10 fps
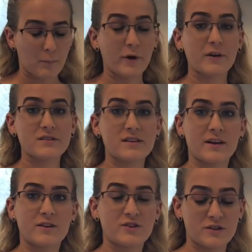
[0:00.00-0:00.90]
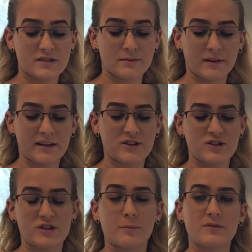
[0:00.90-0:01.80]
Boyle's law shows the
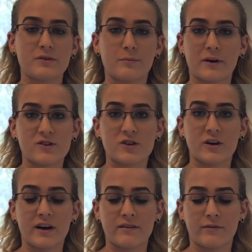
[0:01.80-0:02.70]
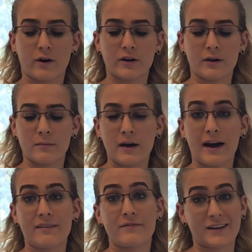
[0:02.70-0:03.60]
relationship between pressure and volume
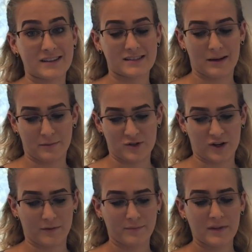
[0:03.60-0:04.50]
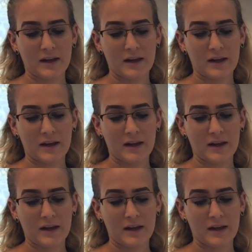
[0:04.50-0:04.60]
at a fixed temperature.